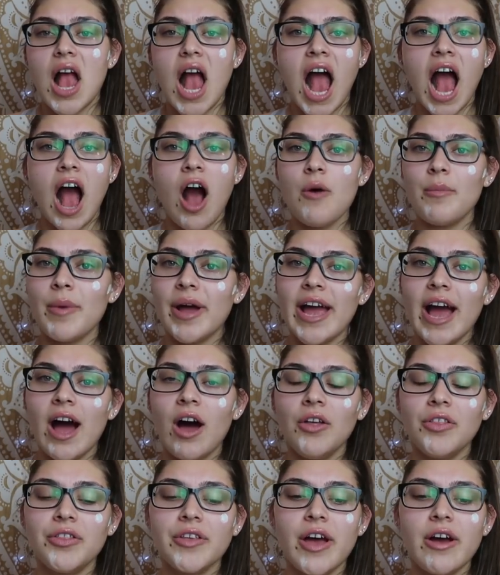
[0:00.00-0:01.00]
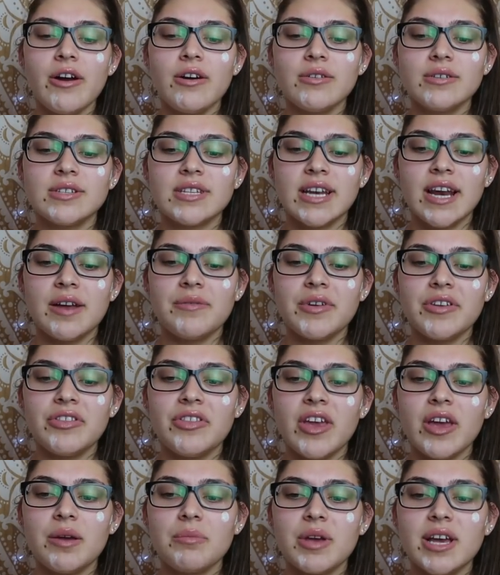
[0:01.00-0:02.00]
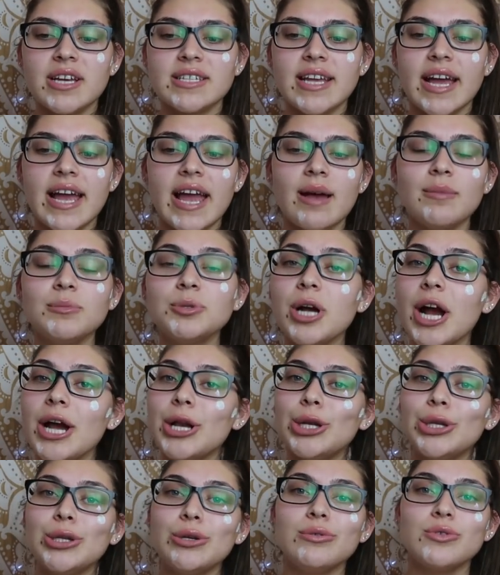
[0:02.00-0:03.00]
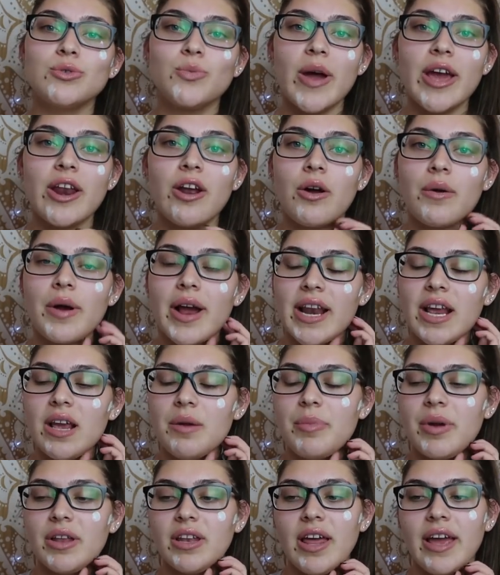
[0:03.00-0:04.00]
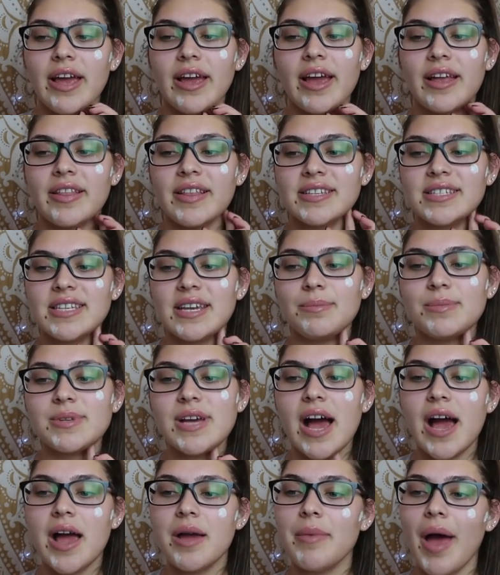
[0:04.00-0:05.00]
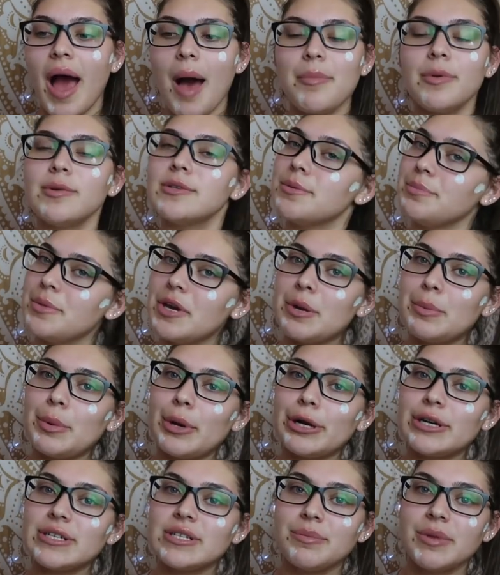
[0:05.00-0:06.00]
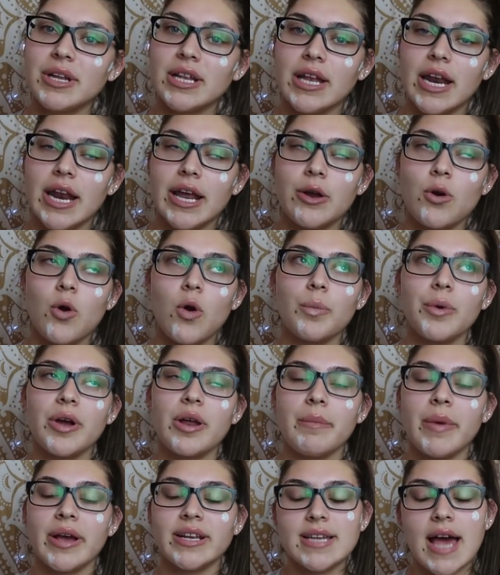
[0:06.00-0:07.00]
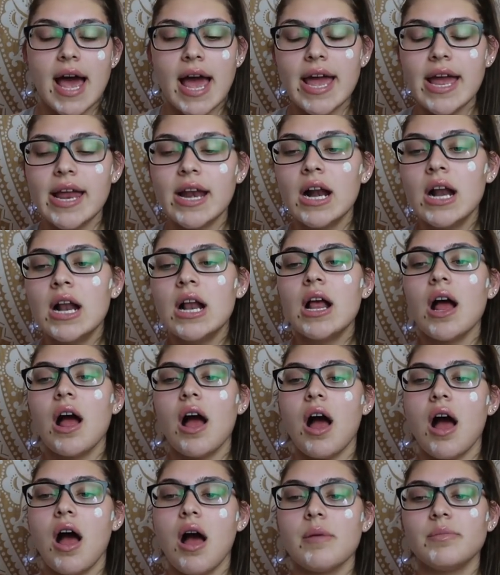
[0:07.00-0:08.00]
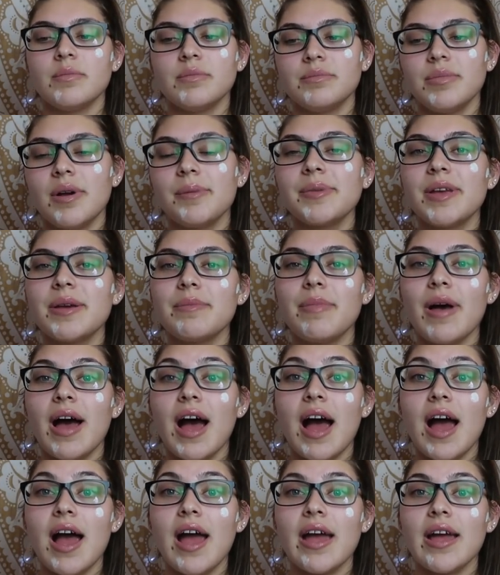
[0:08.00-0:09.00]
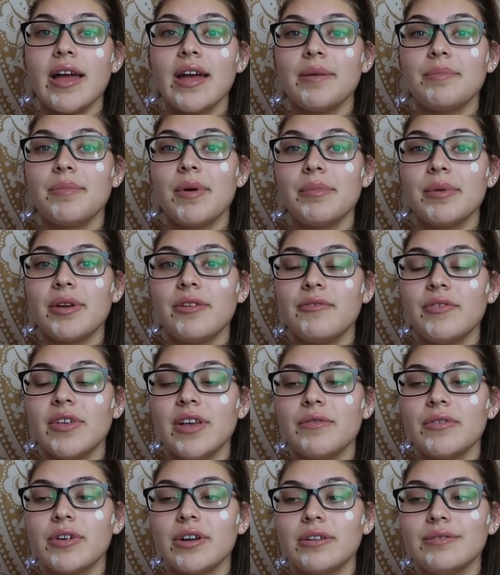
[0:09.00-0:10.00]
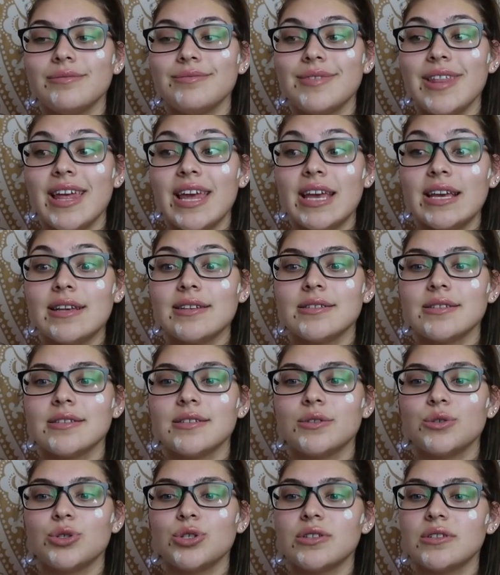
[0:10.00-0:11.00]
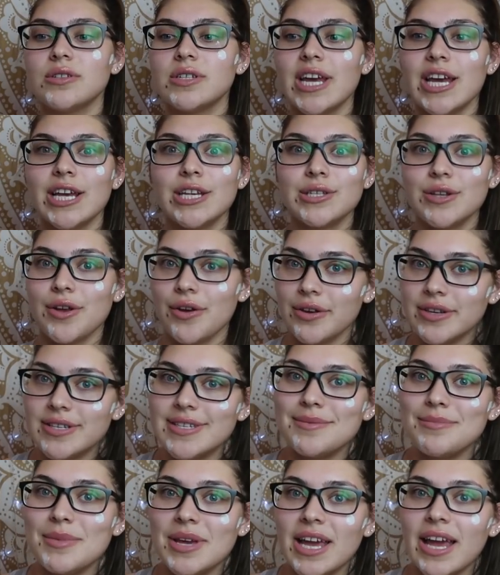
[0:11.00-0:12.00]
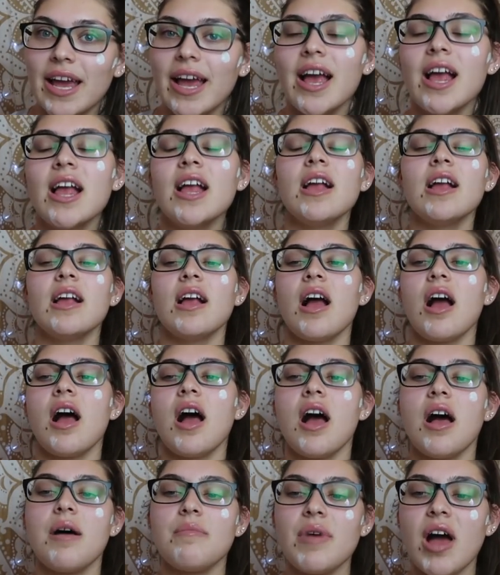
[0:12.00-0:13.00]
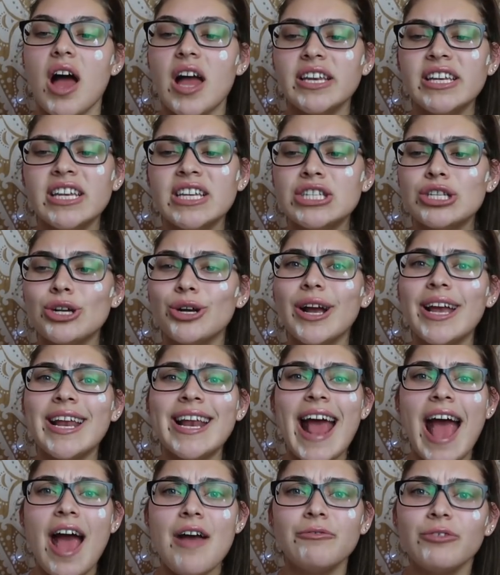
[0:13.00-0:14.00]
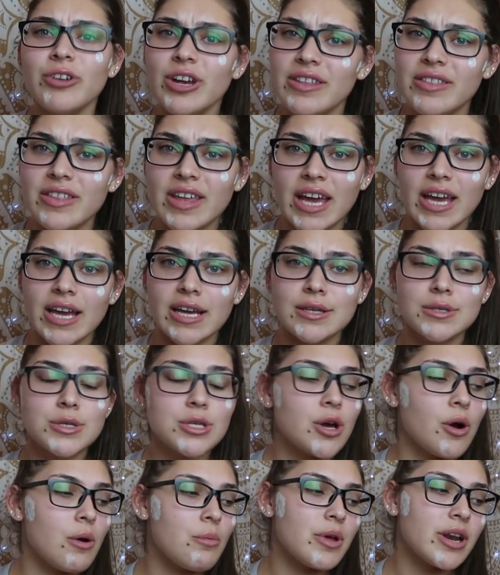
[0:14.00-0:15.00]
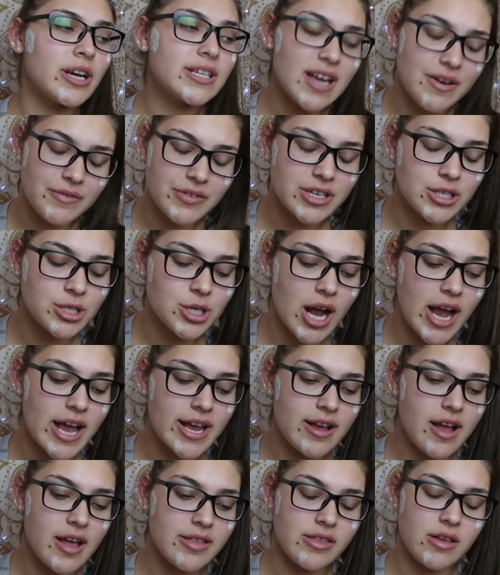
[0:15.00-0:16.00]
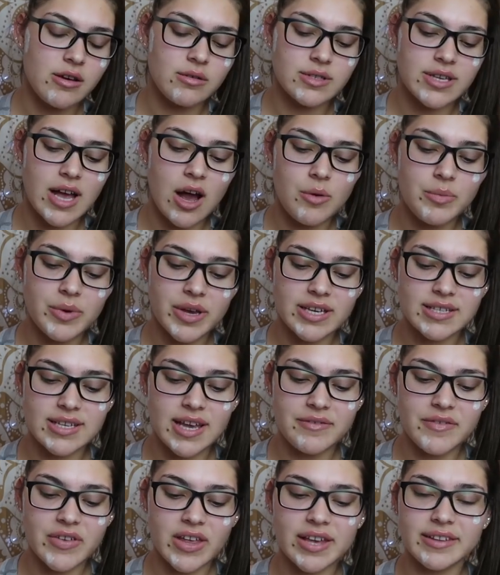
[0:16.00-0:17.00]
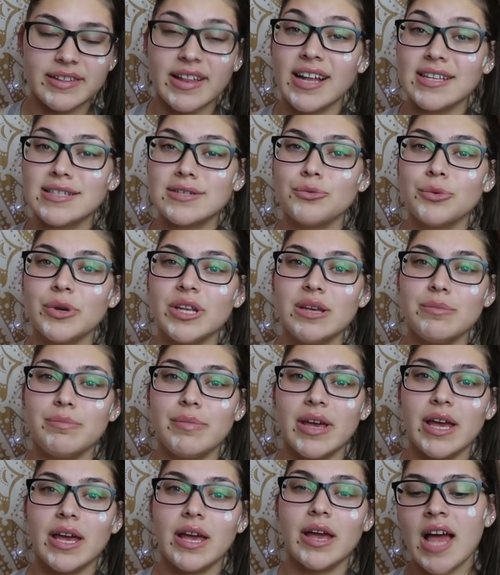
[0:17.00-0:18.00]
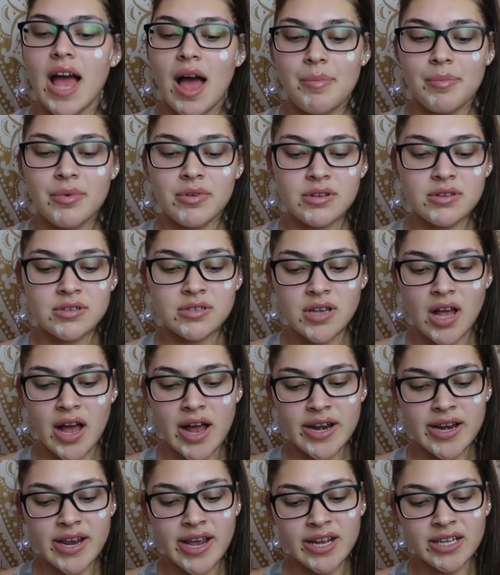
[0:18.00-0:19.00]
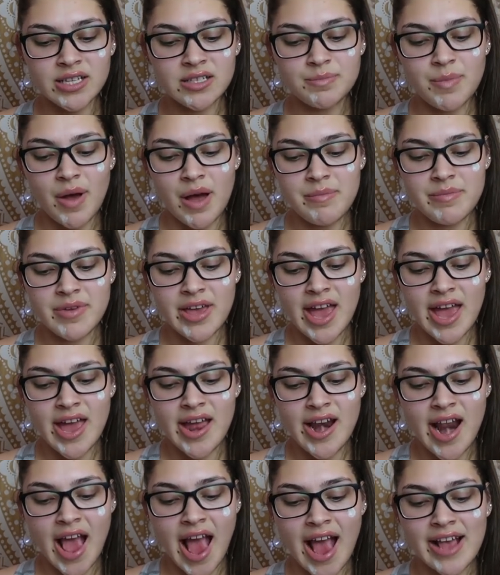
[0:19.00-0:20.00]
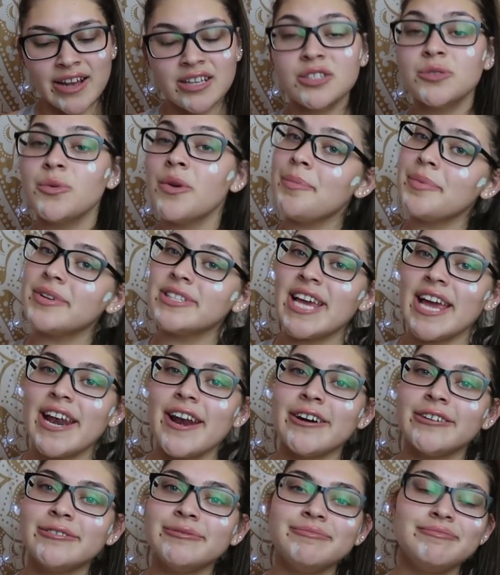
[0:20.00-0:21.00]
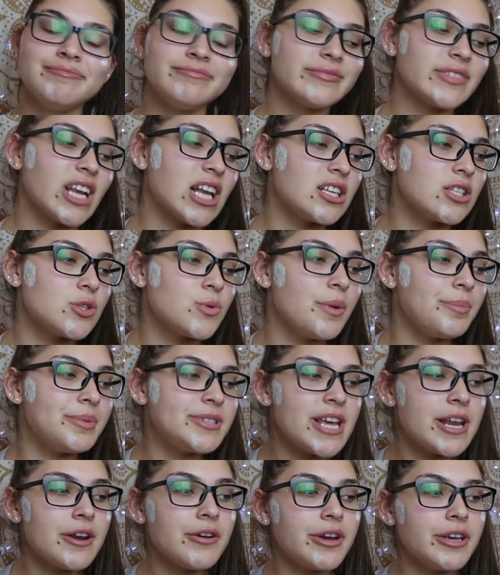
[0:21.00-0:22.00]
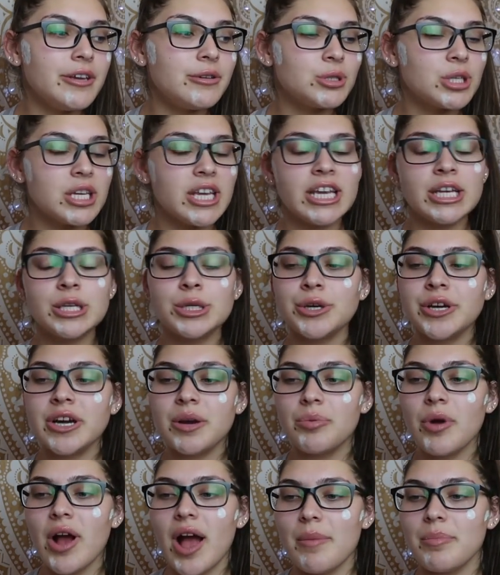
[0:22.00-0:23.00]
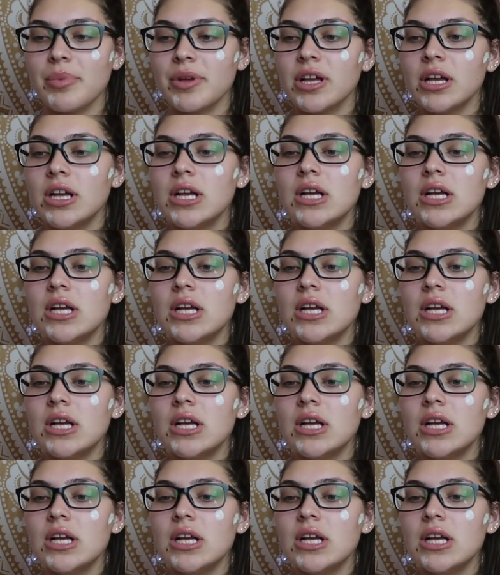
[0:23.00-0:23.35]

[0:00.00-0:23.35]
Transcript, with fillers: how my health goes and everything, because I am trying to lose weight already, but like at the same time, apples and peanut butter is something that I incorporate in my diet. Um, pumpkin pie, pumpkin flavored things just taste good to me. Um, onions are in everything, so I'm gonna definitely try and cut those out because I feel like that's a really big. Apples, onions, pumpkin, and sweet potato. Sweet potato I usually eat during a prep,